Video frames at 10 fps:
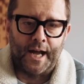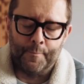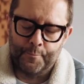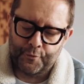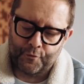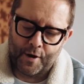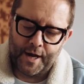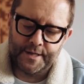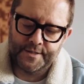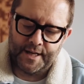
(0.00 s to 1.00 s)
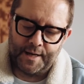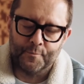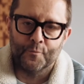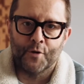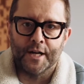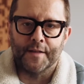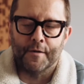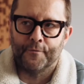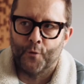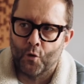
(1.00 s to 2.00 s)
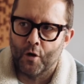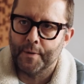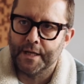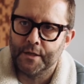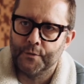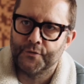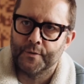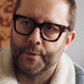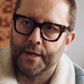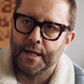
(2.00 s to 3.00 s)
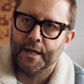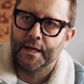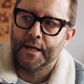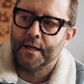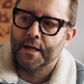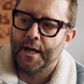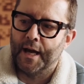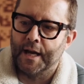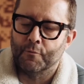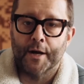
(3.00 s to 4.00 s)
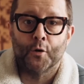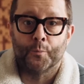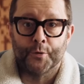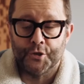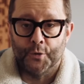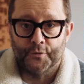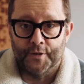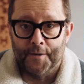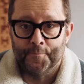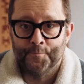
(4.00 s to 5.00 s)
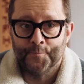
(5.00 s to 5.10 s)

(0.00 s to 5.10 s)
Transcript: And prior to him running that forum, he used to be a record producer.